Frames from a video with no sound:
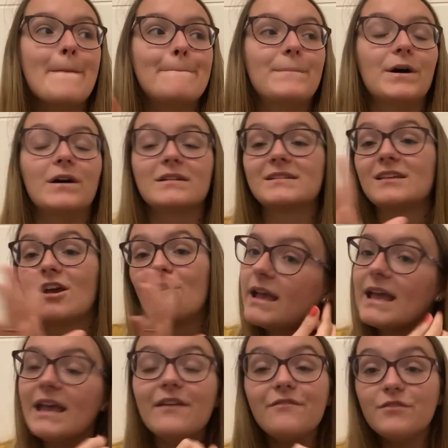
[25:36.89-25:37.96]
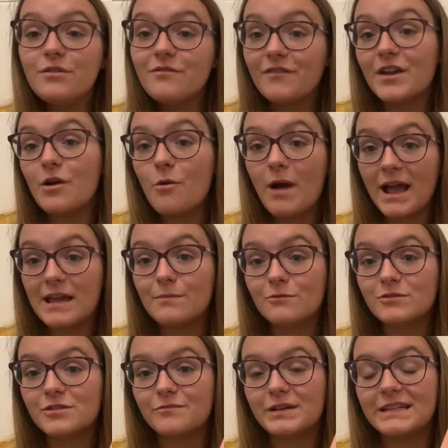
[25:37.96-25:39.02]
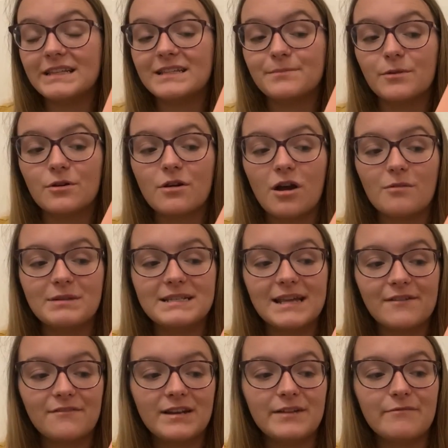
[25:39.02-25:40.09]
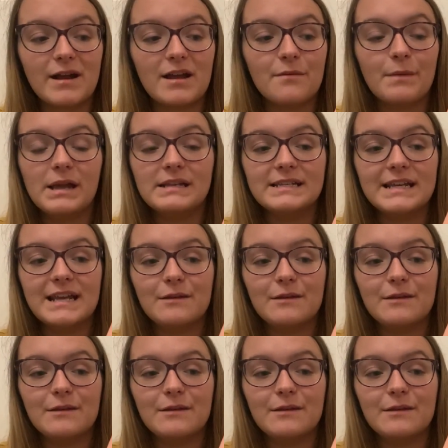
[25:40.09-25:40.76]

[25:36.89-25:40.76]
But if you feel able to read this book, I would definitely recommend it.